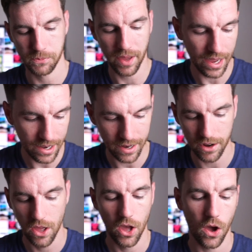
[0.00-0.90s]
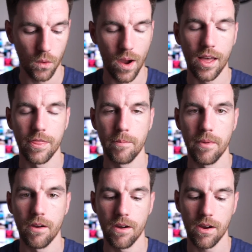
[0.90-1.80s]
just painted around the
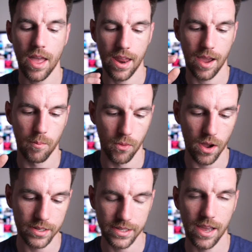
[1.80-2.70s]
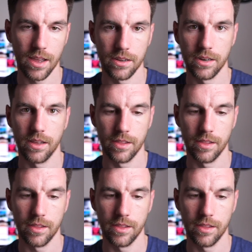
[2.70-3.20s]
mirror and I brought down